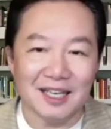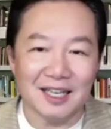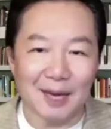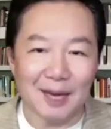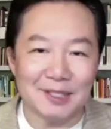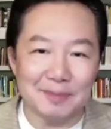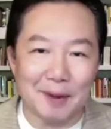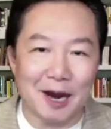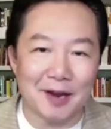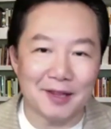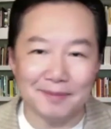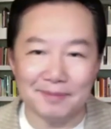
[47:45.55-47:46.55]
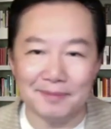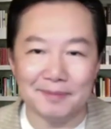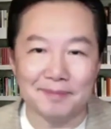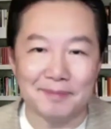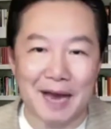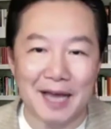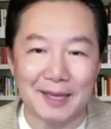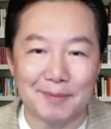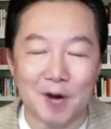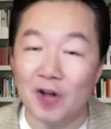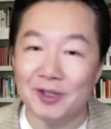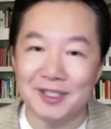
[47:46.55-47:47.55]
I'm inspired by them
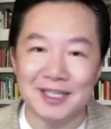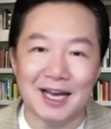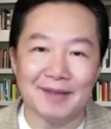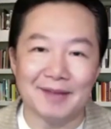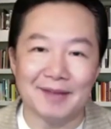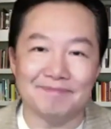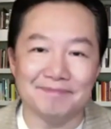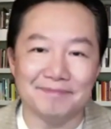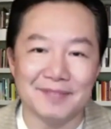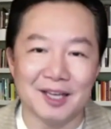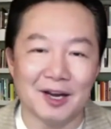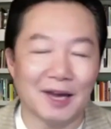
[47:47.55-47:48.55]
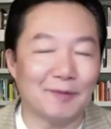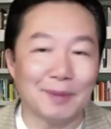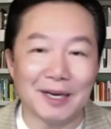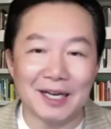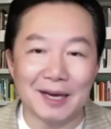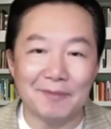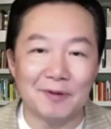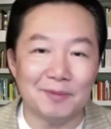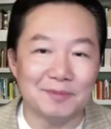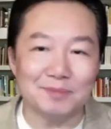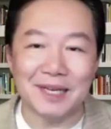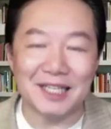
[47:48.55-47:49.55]
all the time. Everybody come from
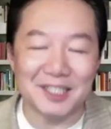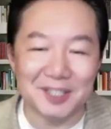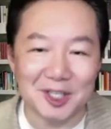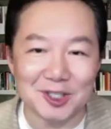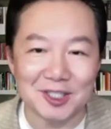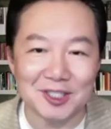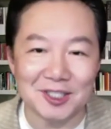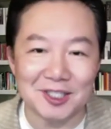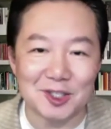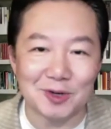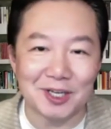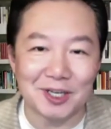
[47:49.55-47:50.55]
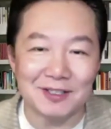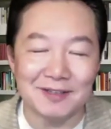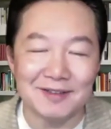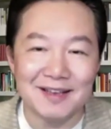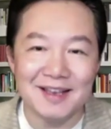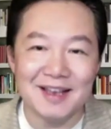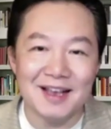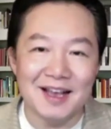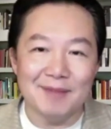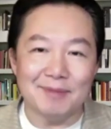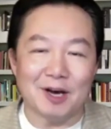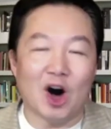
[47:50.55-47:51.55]
many situations,
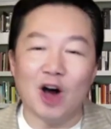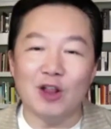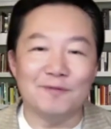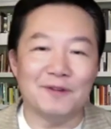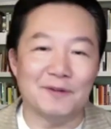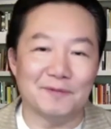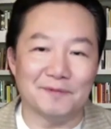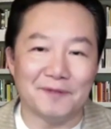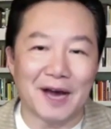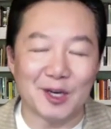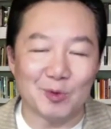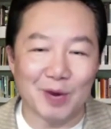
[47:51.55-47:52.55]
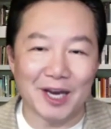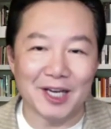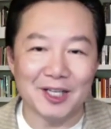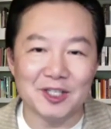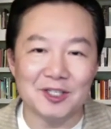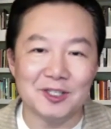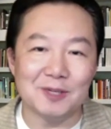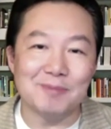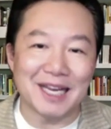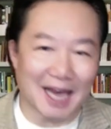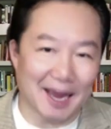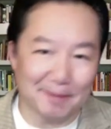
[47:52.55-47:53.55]
but all of them find a way to make
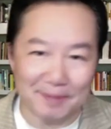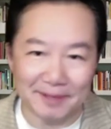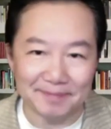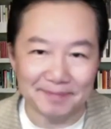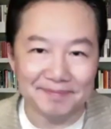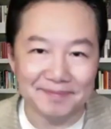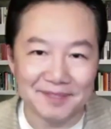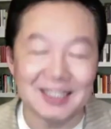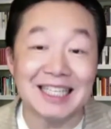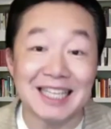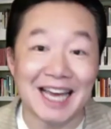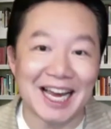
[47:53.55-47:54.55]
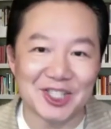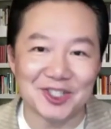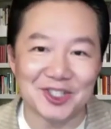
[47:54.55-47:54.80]
it happen, to take the action.